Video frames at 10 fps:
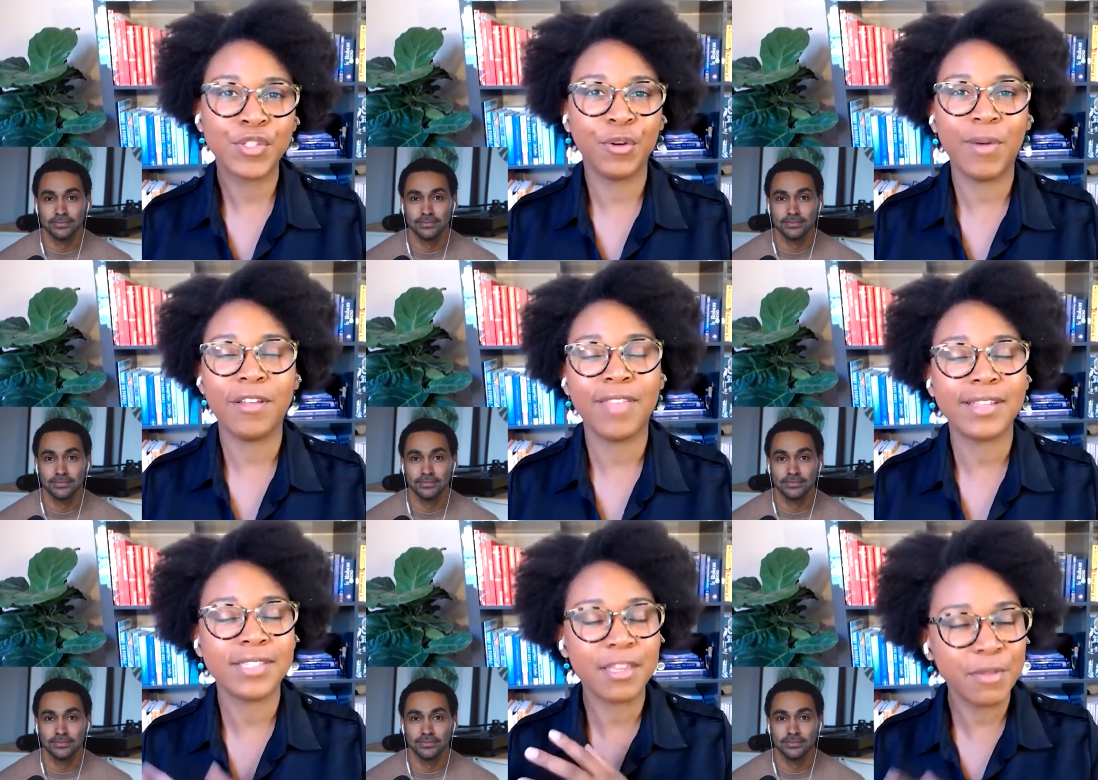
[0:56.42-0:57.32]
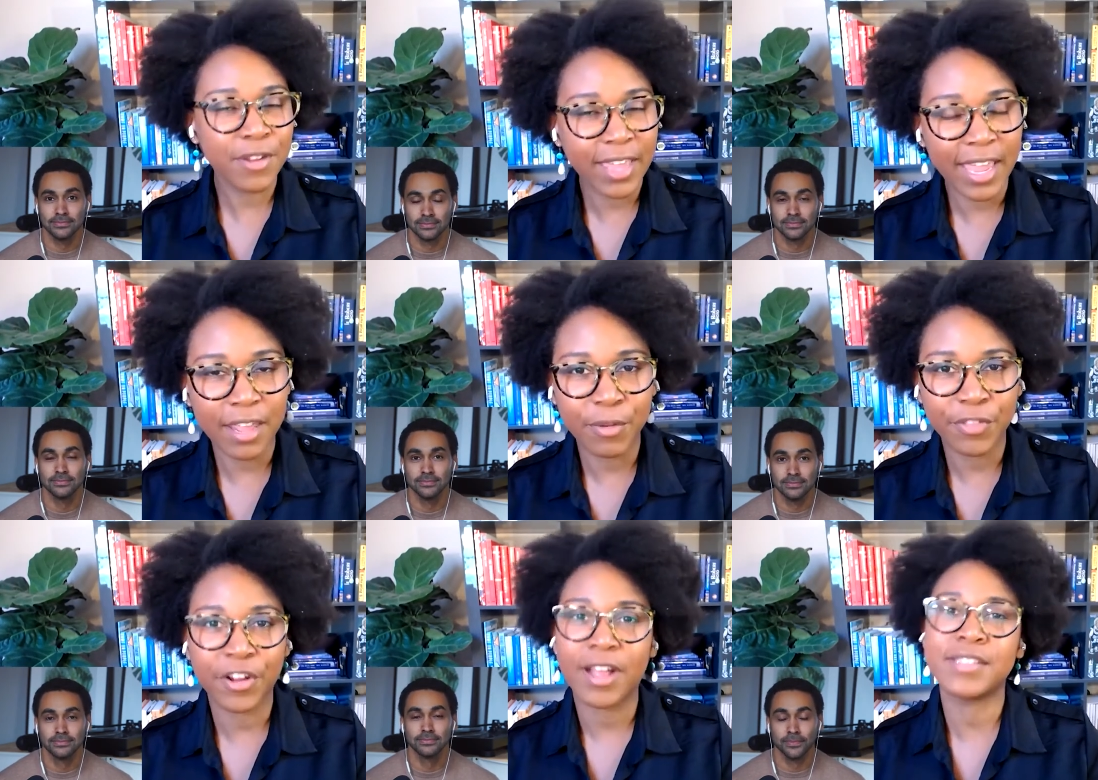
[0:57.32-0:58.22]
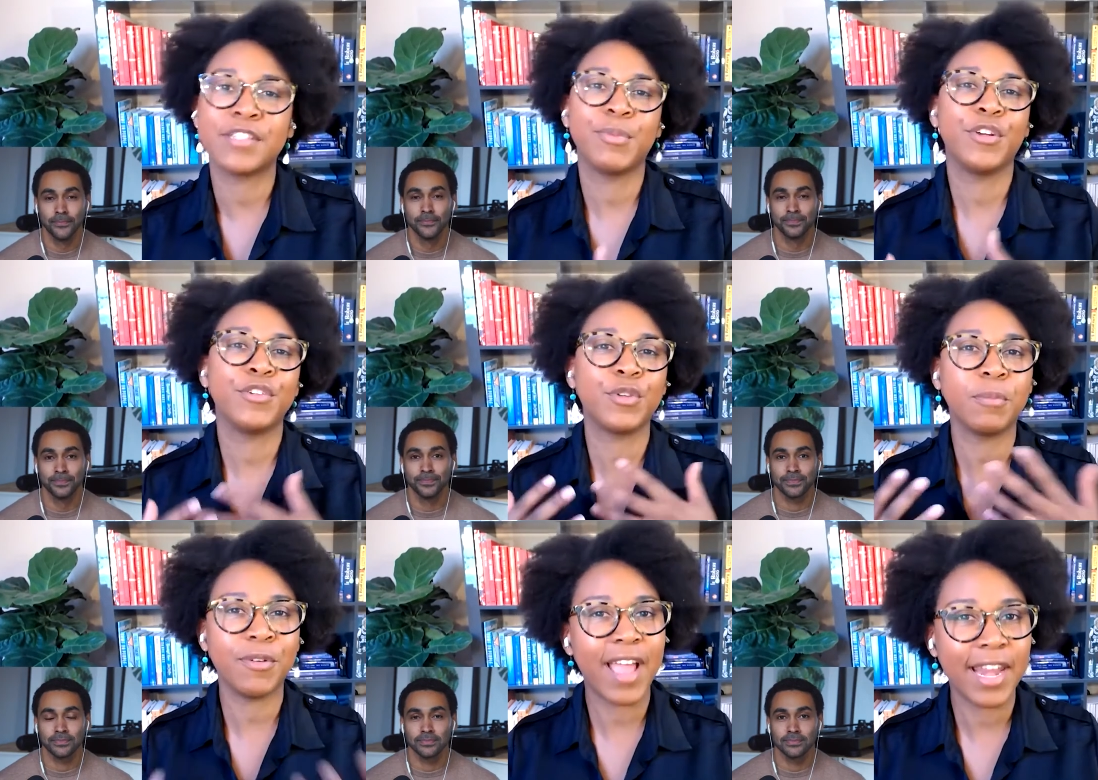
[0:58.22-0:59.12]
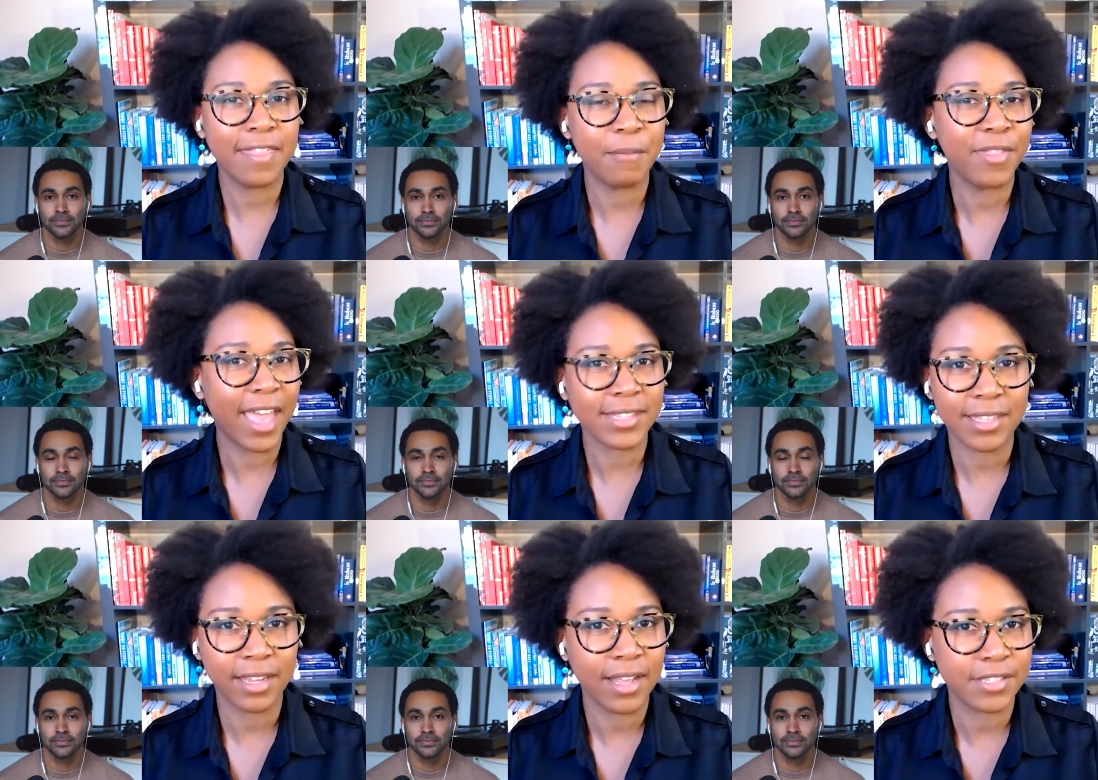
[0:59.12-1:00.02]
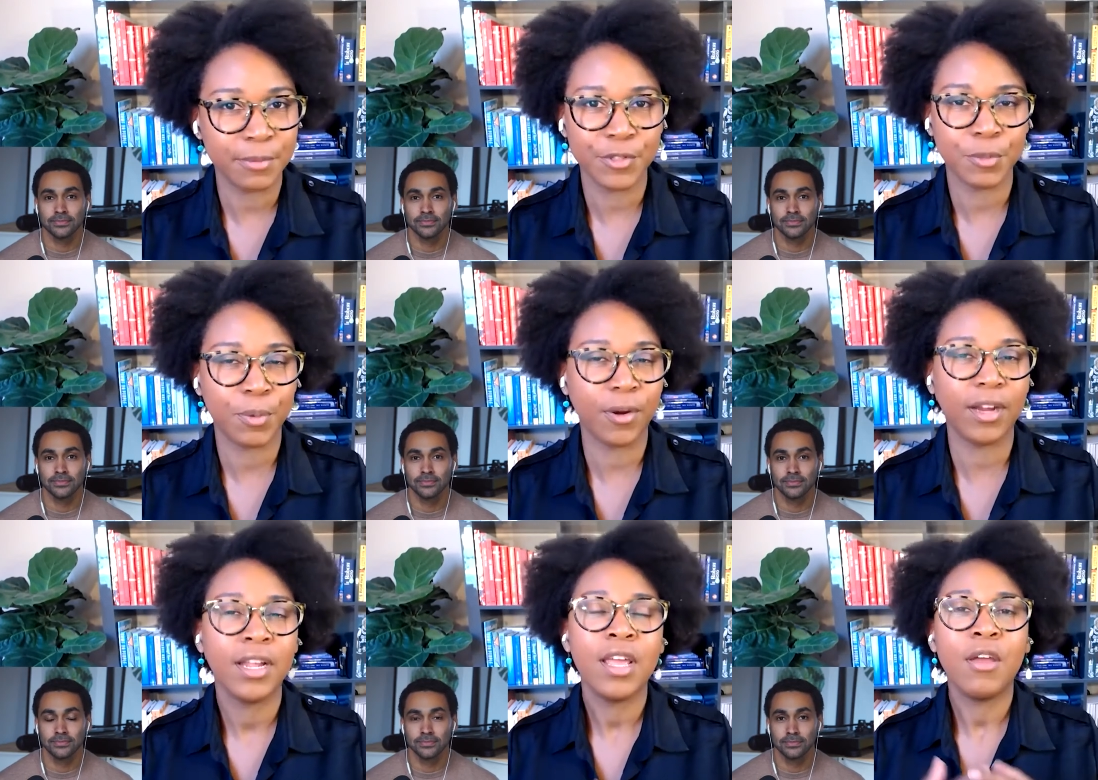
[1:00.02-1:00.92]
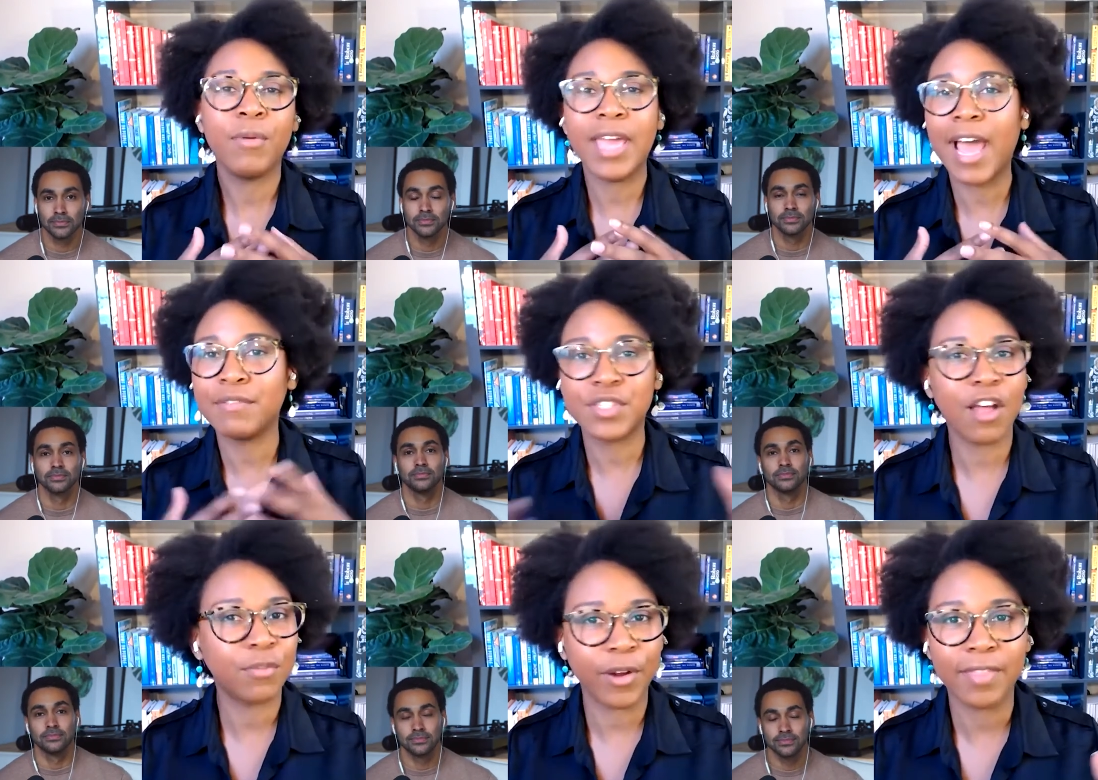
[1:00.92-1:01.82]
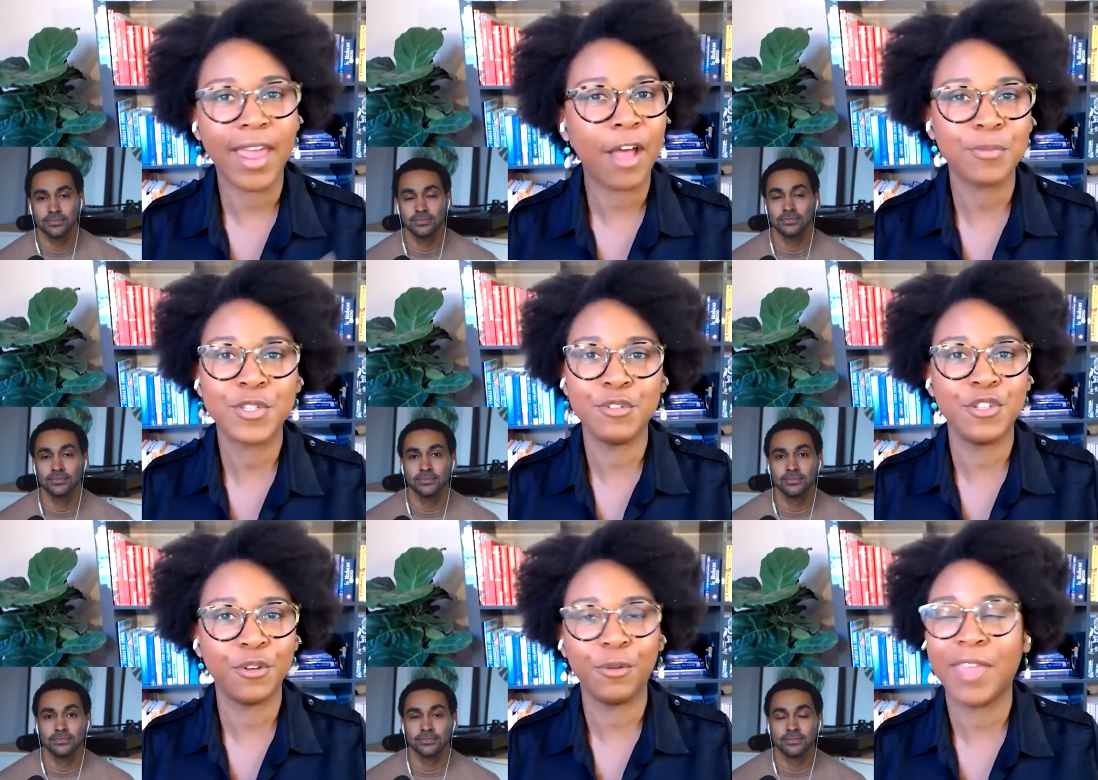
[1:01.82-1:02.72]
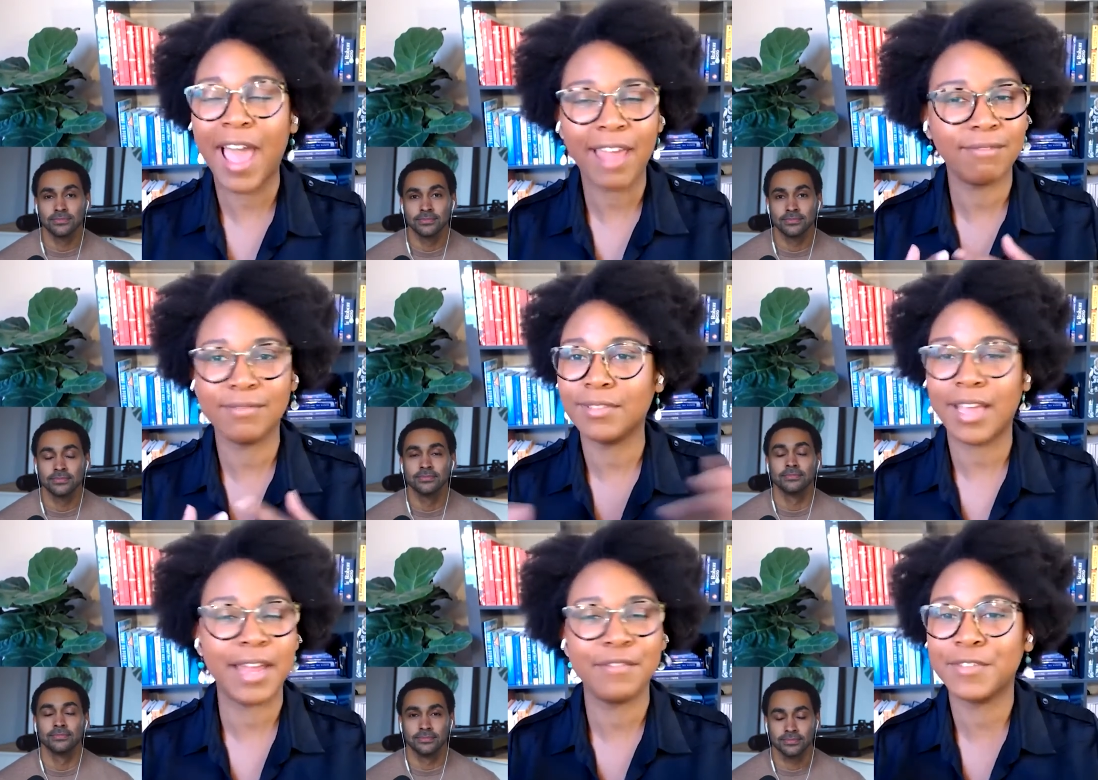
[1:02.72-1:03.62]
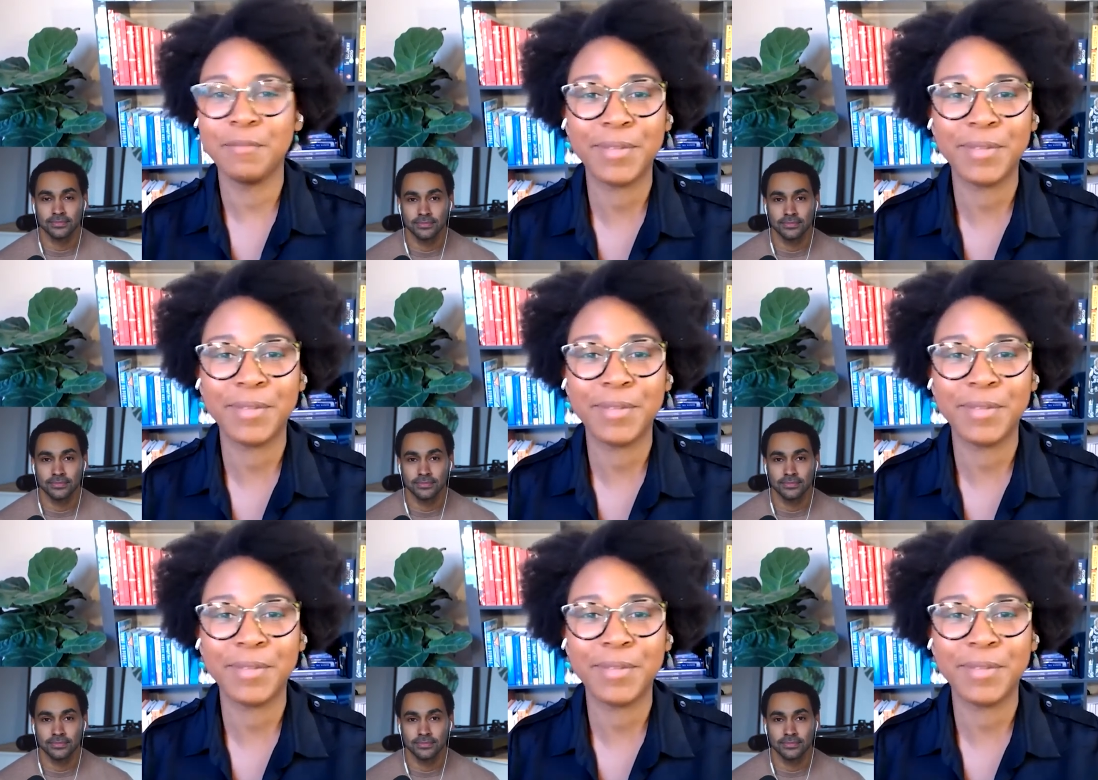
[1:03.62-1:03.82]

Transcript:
Speaker 1: So, whether that's communicating with your customers or providing them with excellent customer support, we have software that helps you do that kind of